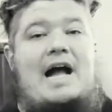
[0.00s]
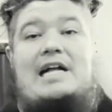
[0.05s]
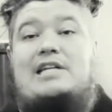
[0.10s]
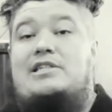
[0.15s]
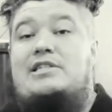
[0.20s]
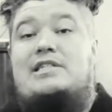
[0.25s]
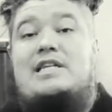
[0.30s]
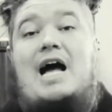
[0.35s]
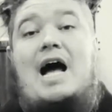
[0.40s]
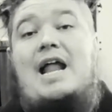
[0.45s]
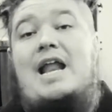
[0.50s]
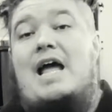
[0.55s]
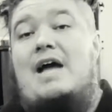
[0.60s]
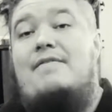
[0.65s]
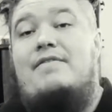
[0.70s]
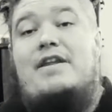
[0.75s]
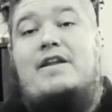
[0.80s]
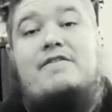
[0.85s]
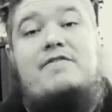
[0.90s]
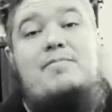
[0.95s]
I do not
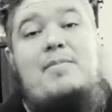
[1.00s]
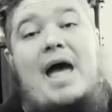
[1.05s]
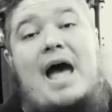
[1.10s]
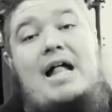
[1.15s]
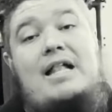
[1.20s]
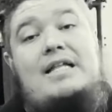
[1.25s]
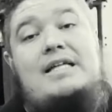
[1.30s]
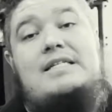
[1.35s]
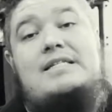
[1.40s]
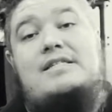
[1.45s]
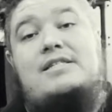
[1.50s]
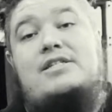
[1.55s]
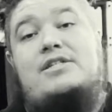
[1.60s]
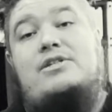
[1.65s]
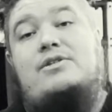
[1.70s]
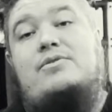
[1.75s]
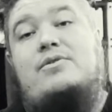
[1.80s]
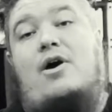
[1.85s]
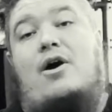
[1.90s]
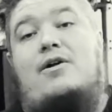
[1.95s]
have enough mallets
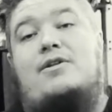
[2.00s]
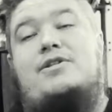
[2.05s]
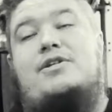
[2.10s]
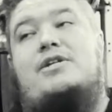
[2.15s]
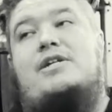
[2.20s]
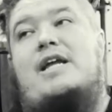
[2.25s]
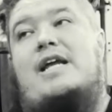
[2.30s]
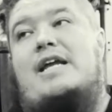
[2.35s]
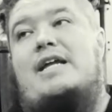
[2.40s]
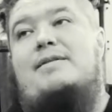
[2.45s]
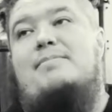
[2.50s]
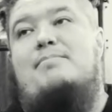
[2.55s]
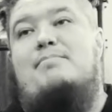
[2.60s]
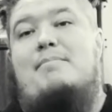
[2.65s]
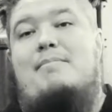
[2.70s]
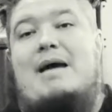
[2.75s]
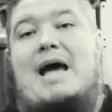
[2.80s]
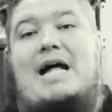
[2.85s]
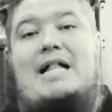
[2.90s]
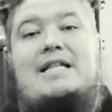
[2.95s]
to alternate
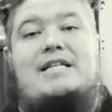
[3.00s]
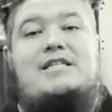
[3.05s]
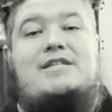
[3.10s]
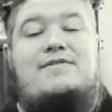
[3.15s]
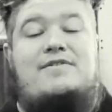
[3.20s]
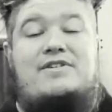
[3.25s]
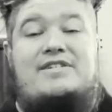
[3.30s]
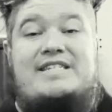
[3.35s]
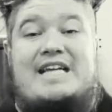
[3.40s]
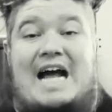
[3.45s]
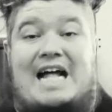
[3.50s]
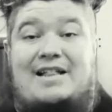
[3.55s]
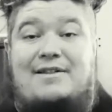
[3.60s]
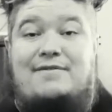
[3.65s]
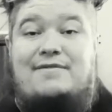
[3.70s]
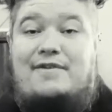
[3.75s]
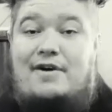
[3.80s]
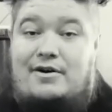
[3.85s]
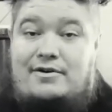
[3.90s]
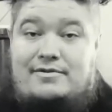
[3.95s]
mallets for
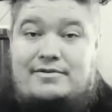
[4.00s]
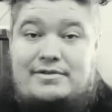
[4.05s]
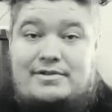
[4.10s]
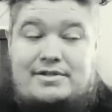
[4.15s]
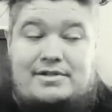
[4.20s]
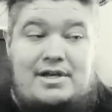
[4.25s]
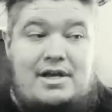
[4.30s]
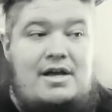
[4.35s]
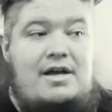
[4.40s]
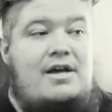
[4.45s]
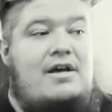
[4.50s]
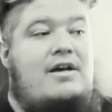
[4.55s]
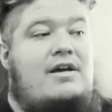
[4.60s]
xylophones.